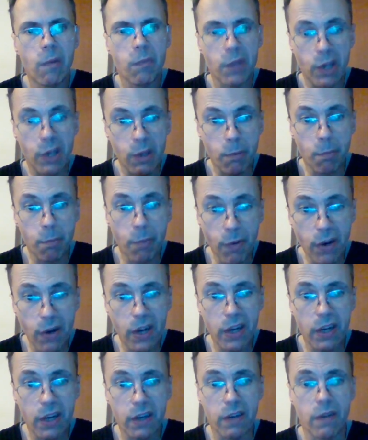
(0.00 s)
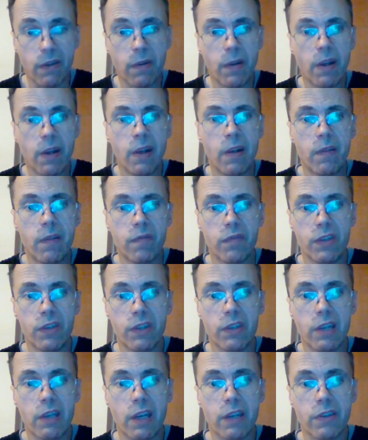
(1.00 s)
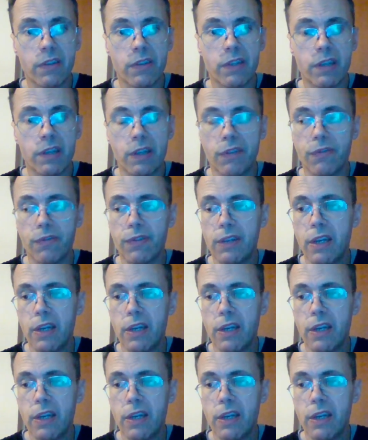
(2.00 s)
in brain this kind of stuff